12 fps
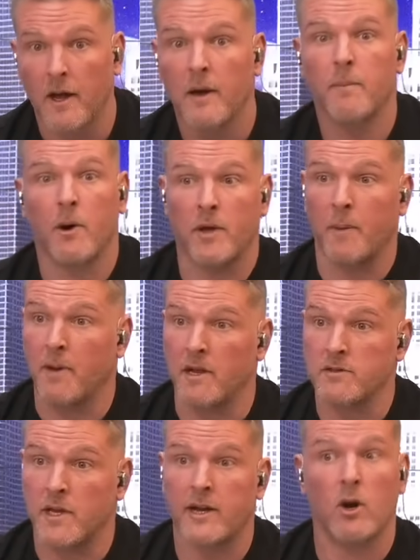But with that being
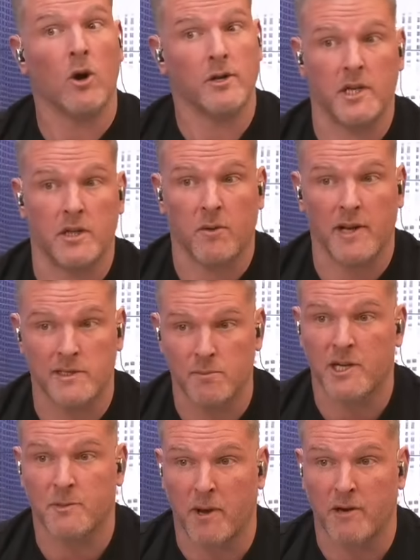said, RG3 has a
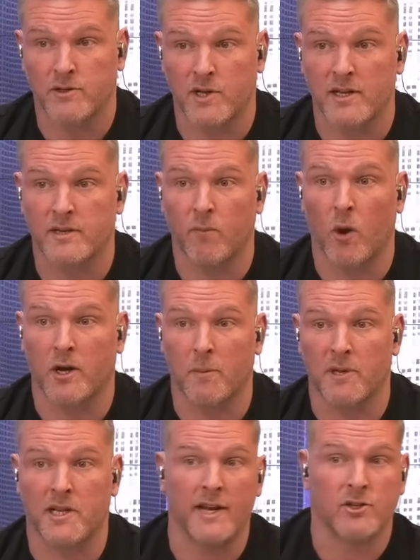much better sense of what could
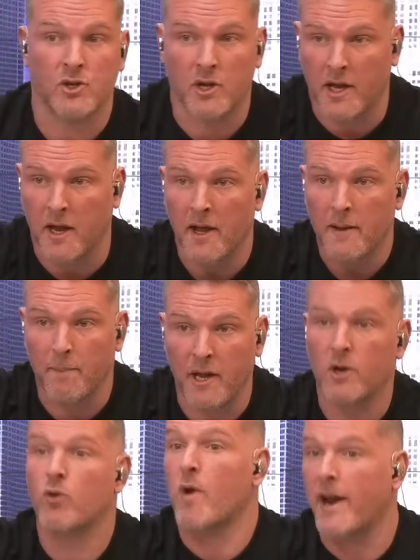potentially be
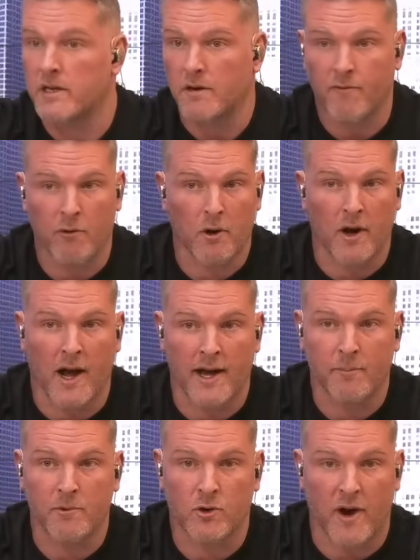great for a high
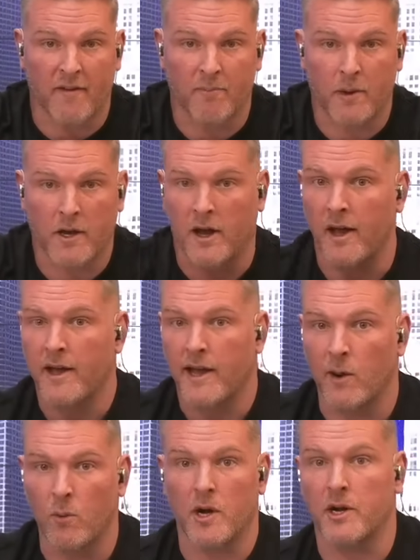draft pick
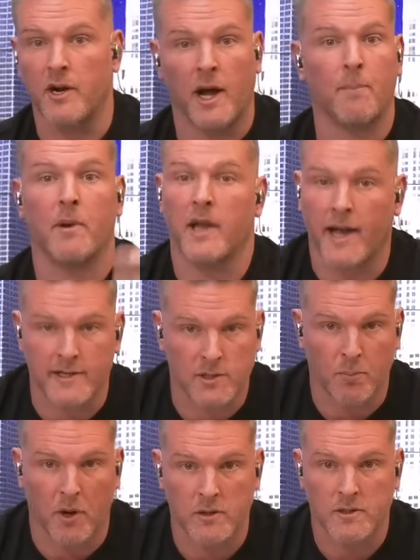and what cannot be, as
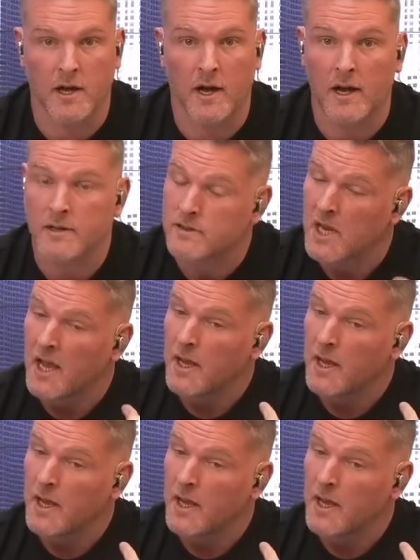opposed to us.